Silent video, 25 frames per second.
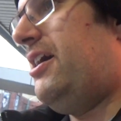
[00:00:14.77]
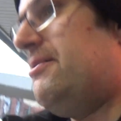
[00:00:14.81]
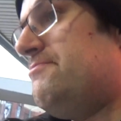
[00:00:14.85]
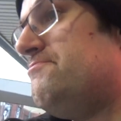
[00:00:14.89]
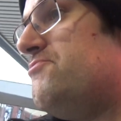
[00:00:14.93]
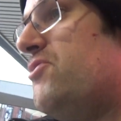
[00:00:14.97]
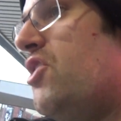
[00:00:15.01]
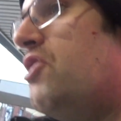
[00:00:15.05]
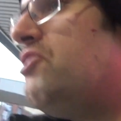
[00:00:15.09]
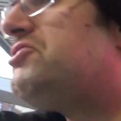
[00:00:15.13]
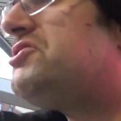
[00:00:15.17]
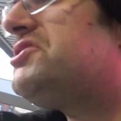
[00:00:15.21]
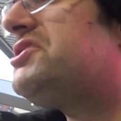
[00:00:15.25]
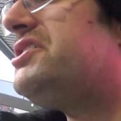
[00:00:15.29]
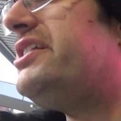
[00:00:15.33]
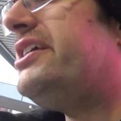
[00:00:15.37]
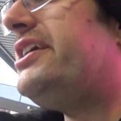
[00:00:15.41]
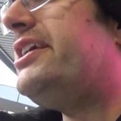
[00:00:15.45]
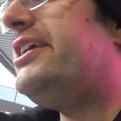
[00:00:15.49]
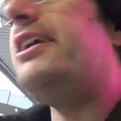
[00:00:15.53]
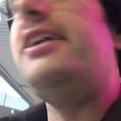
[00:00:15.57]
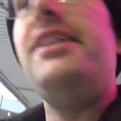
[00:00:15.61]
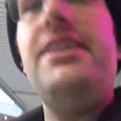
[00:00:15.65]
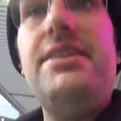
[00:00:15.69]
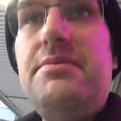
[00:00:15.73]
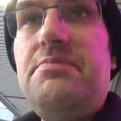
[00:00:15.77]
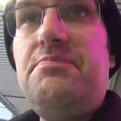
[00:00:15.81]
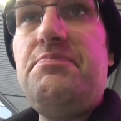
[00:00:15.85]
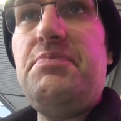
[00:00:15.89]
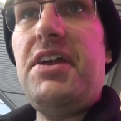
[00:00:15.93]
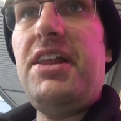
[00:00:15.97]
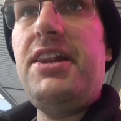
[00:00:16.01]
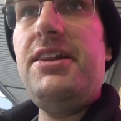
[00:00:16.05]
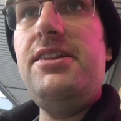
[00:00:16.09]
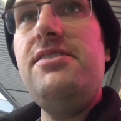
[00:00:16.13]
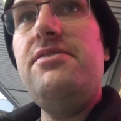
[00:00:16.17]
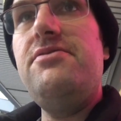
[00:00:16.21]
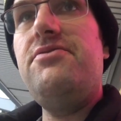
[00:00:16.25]
mostly
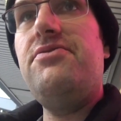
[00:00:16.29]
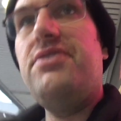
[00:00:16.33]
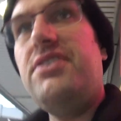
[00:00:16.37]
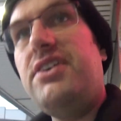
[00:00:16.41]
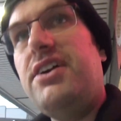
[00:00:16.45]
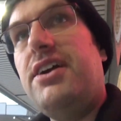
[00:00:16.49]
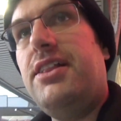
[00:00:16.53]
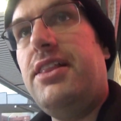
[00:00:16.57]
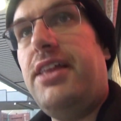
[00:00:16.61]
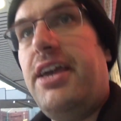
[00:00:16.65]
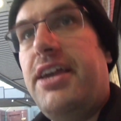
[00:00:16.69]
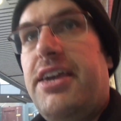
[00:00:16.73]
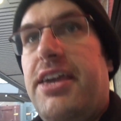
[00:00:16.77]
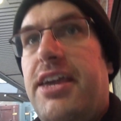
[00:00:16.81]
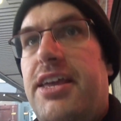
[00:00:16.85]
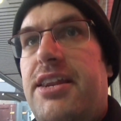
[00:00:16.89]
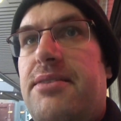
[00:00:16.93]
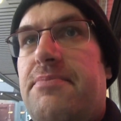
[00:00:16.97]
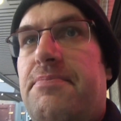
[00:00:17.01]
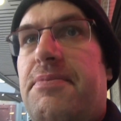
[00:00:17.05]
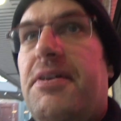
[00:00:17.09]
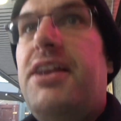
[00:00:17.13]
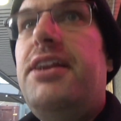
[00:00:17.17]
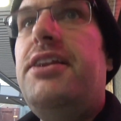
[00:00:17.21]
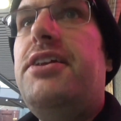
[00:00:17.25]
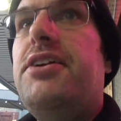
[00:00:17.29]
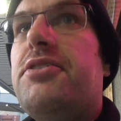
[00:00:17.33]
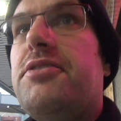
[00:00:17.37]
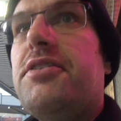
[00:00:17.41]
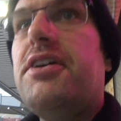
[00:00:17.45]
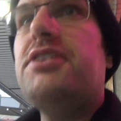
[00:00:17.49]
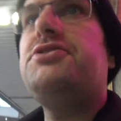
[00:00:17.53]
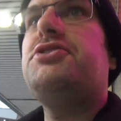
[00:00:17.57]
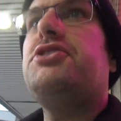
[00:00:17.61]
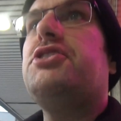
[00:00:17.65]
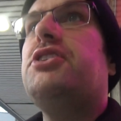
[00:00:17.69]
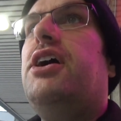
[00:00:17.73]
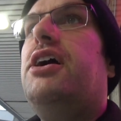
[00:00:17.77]
independent
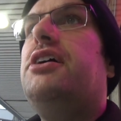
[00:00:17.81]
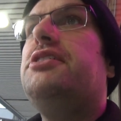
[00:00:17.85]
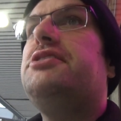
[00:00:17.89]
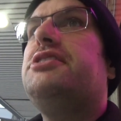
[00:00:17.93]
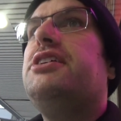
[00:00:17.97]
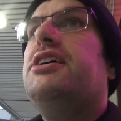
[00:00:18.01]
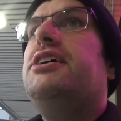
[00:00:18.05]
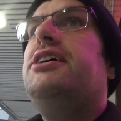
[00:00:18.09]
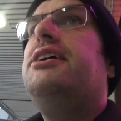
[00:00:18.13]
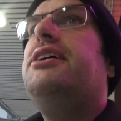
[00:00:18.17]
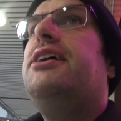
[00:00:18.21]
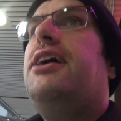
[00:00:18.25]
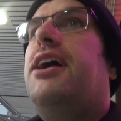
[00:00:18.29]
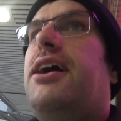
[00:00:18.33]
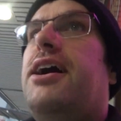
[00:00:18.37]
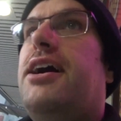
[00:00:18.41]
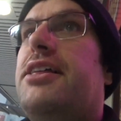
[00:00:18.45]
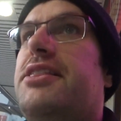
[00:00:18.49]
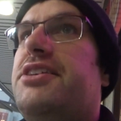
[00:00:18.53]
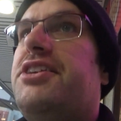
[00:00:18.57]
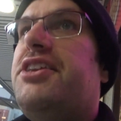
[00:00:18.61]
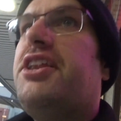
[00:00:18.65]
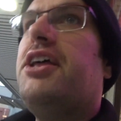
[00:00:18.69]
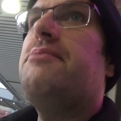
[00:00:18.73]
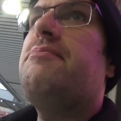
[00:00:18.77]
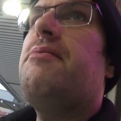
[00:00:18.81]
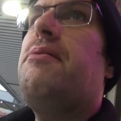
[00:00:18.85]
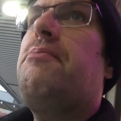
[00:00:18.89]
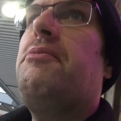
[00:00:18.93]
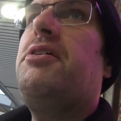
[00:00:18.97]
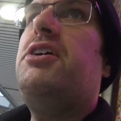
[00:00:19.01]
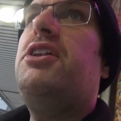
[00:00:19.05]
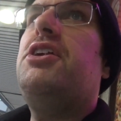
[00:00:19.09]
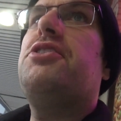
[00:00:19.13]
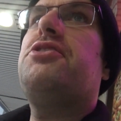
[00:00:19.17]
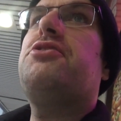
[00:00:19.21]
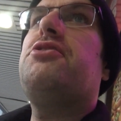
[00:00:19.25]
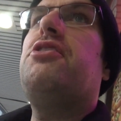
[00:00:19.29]
restaurants, this time I'm
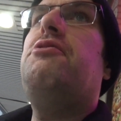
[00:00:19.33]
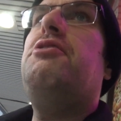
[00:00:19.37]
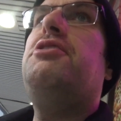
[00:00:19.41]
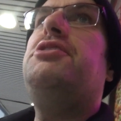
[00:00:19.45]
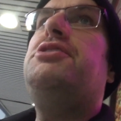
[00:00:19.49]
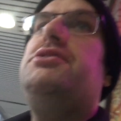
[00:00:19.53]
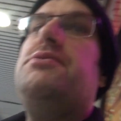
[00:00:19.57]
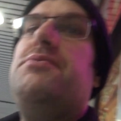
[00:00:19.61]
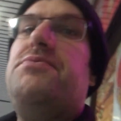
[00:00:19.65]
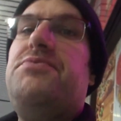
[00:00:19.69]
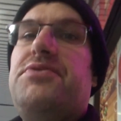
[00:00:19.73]
going to throw in some